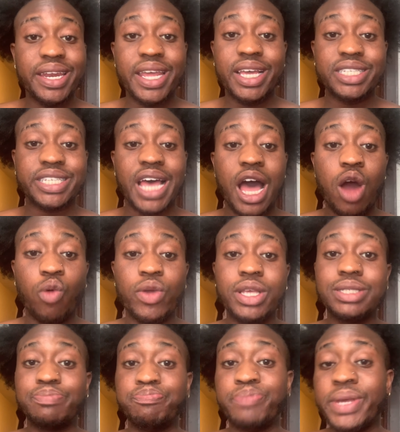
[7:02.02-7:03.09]
niggas out.
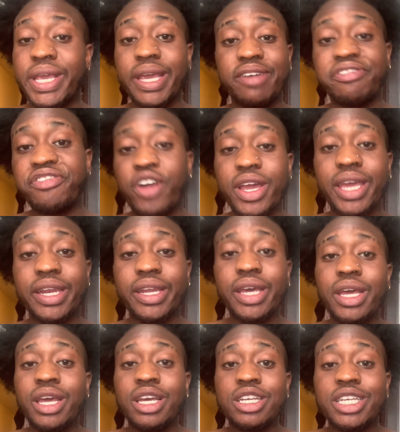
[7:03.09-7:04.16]
He's beating fucking
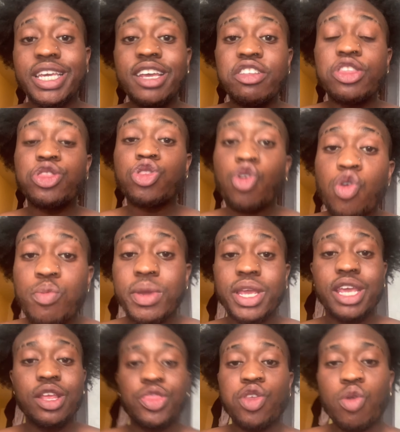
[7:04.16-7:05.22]
Keith Thurman.
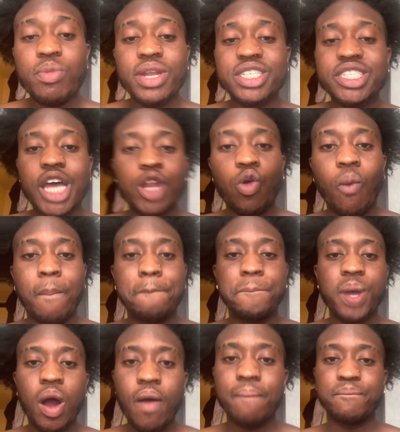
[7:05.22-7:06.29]
Keith Thurman is not no
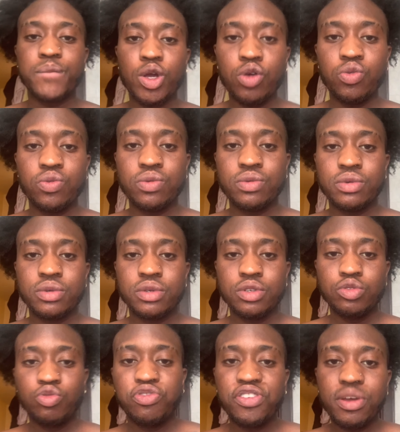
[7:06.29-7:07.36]
bum, bro.
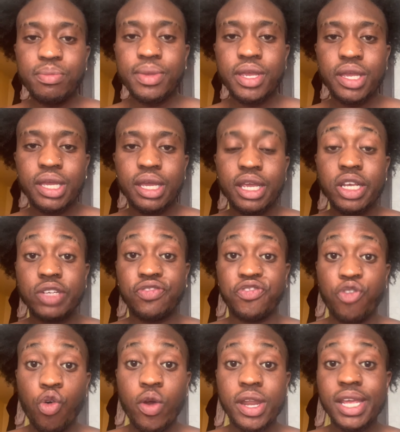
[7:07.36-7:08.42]
You feel me? He's
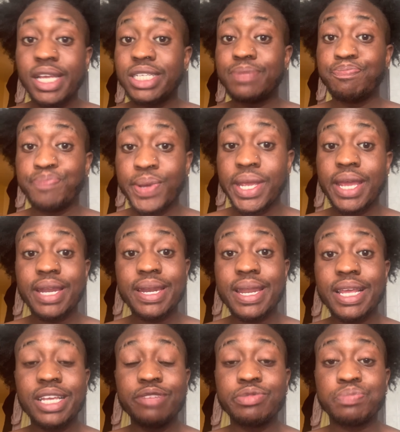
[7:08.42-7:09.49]
40 he's beating
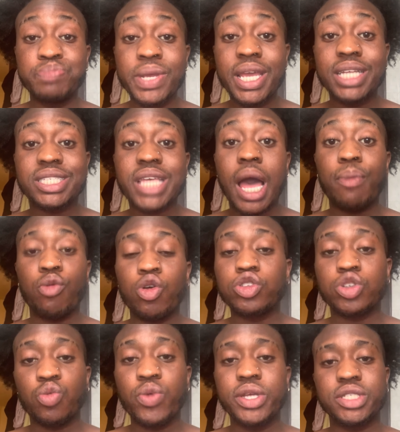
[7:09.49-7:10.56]
he's beating top
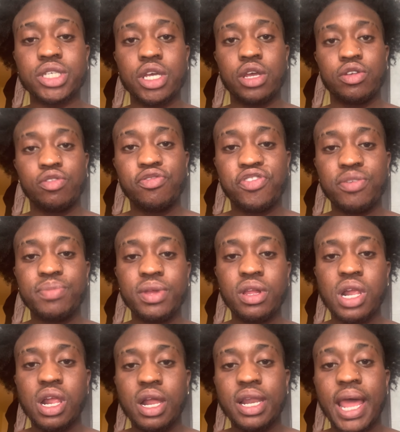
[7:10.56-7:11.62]
welterweights. You feel me?
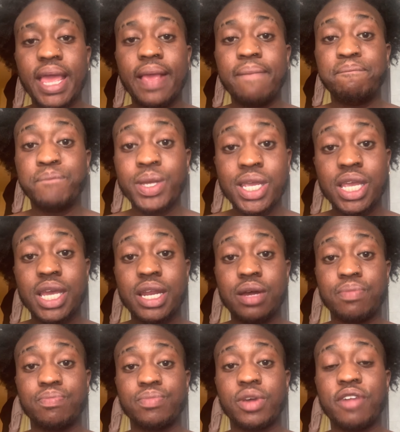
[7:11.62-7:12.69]
Like he beating
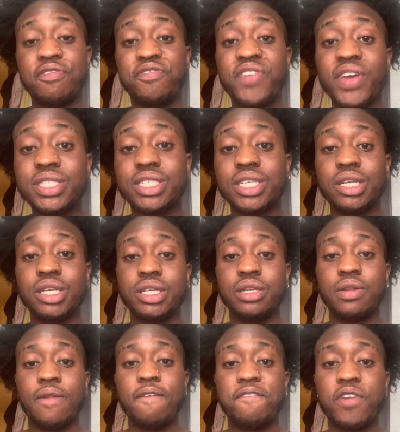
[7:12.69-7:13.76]
them, convincing
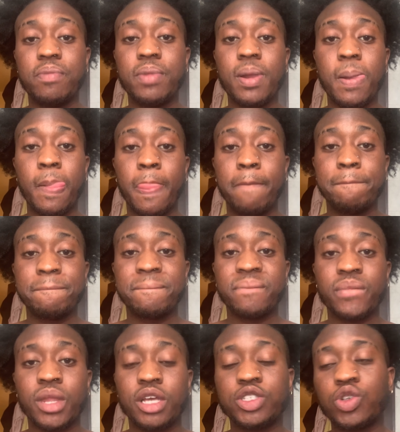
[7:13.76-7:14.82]
You feel me?
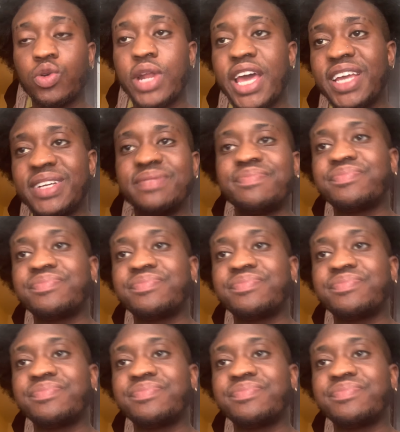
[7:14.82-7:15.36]
So like